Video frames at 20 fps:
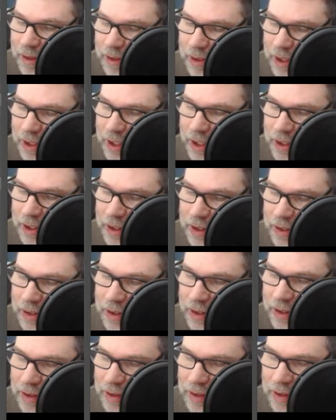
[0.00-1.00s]
leg
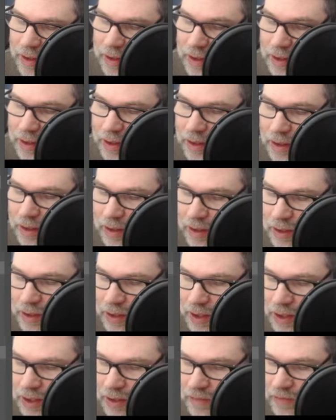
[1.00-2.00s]

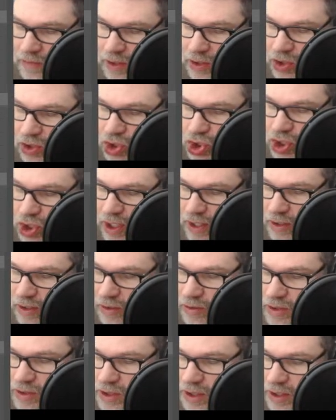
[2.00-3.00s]
kind of in the
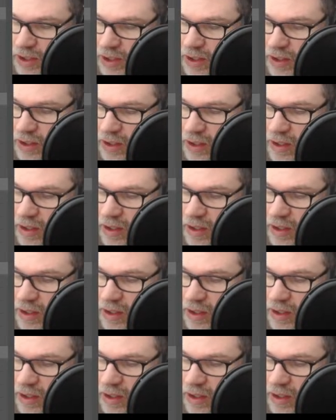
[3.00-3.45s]
shadows here.